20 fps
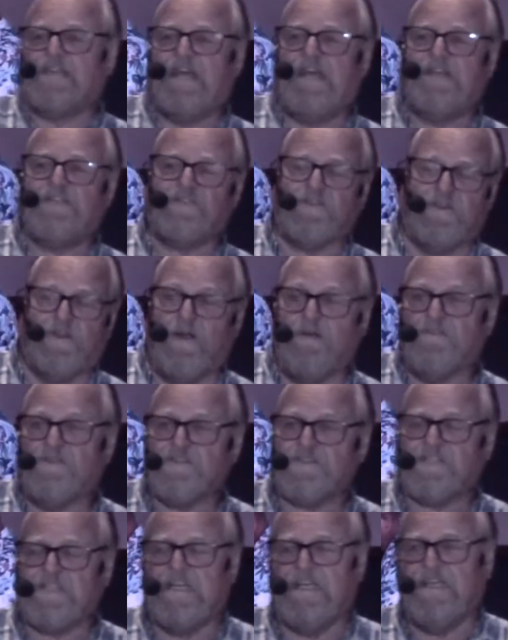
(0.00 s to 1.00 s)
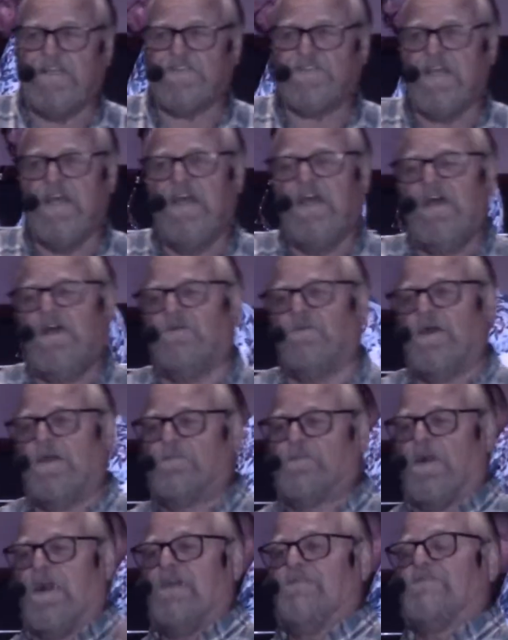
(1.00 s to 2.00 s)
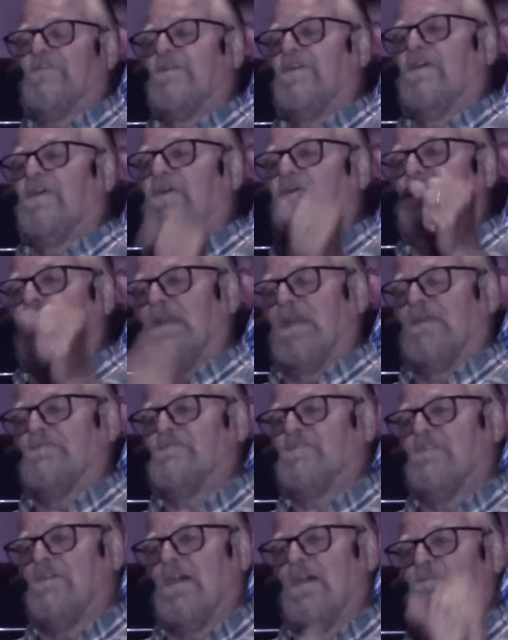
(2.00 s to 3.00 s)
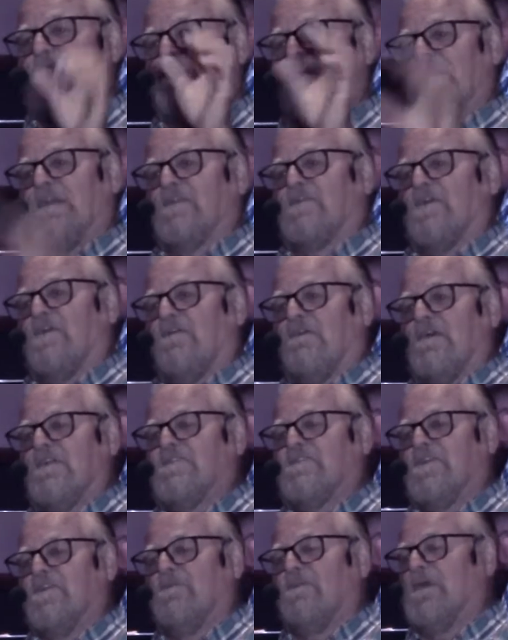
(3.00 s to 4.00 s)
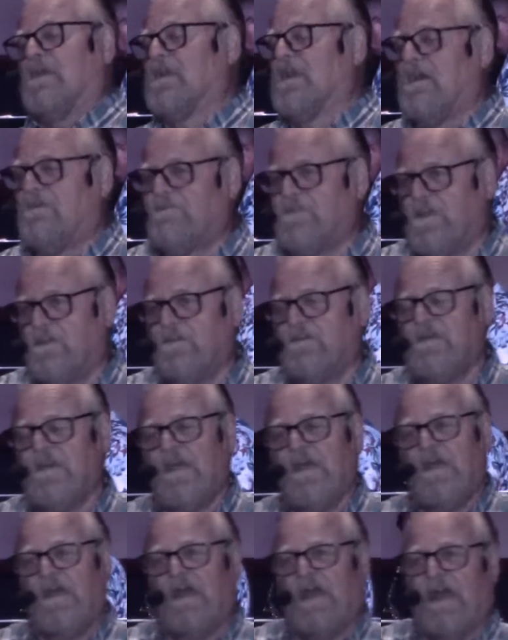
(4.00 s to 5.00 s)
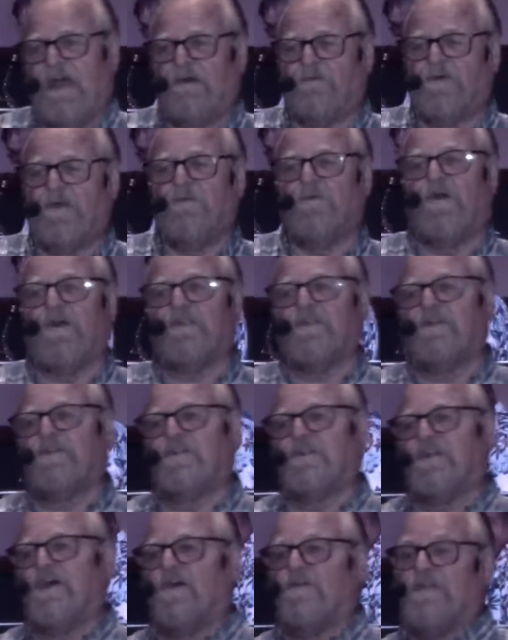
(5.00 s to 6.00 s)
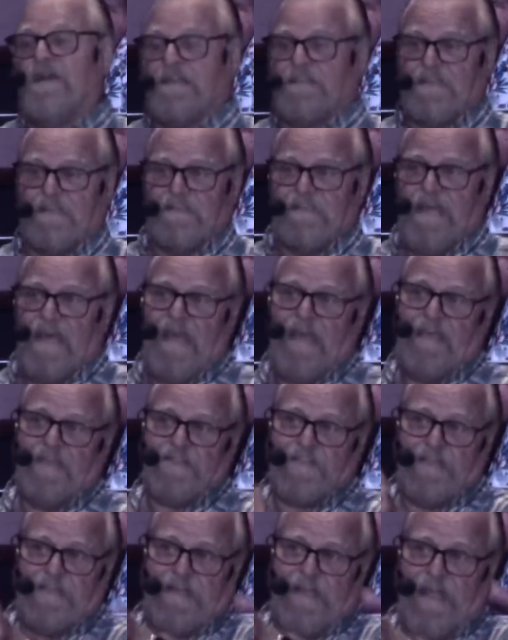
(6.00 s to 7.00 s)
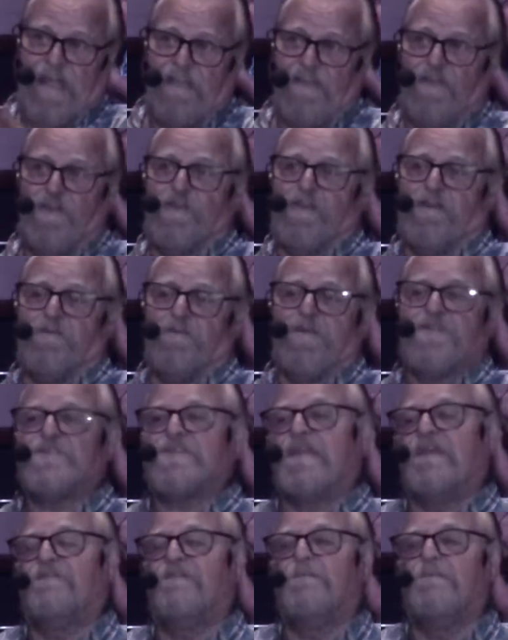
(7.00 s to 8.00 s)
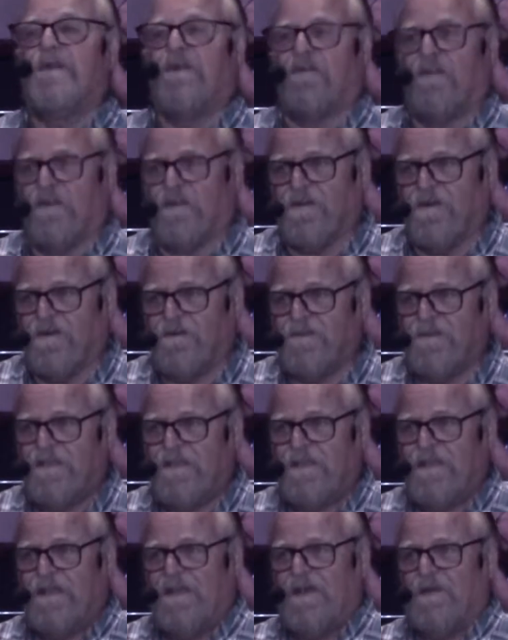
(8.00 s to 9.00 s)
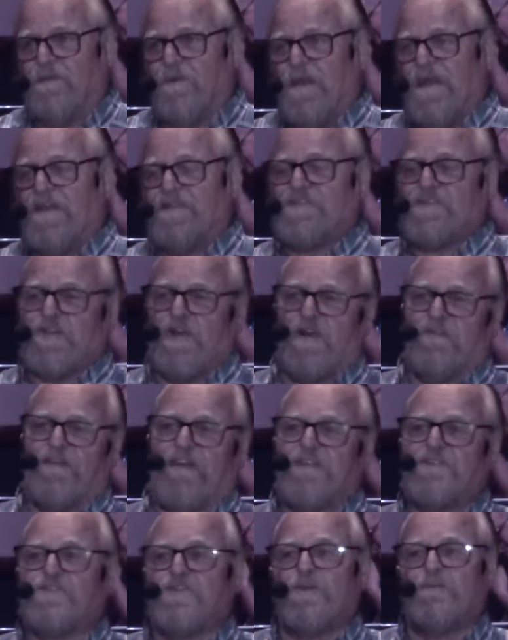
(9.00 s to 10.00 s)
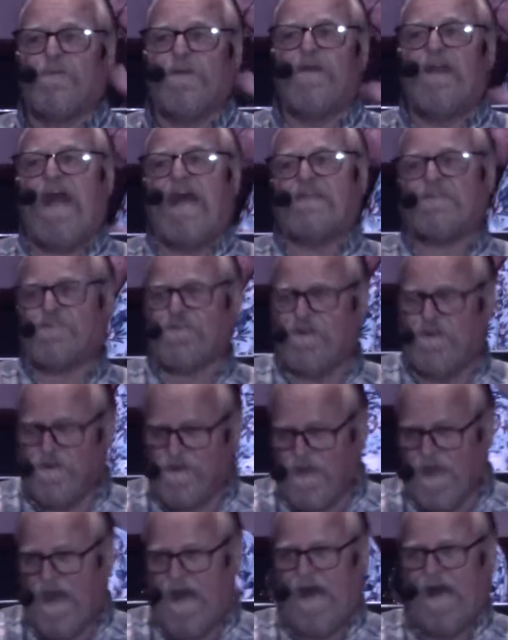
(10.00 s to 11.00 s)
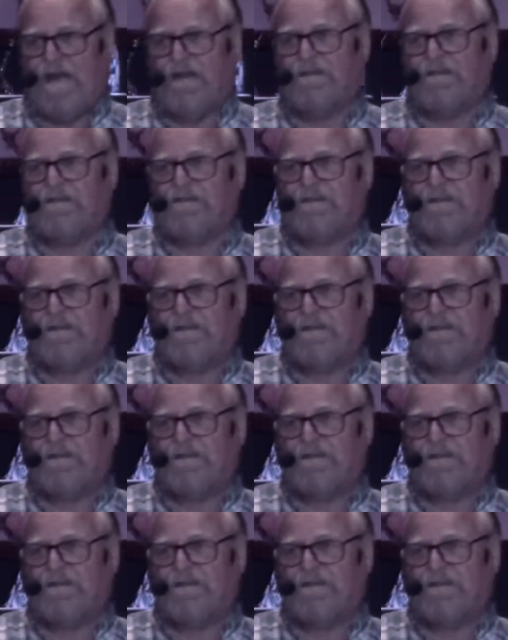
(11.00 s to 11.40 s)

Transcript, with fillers: States or overseas, we pray for you. We lift you up. We encourage you. We love you. And we want you to know that today is a day you can receive a miracle. We serve a supernatural God.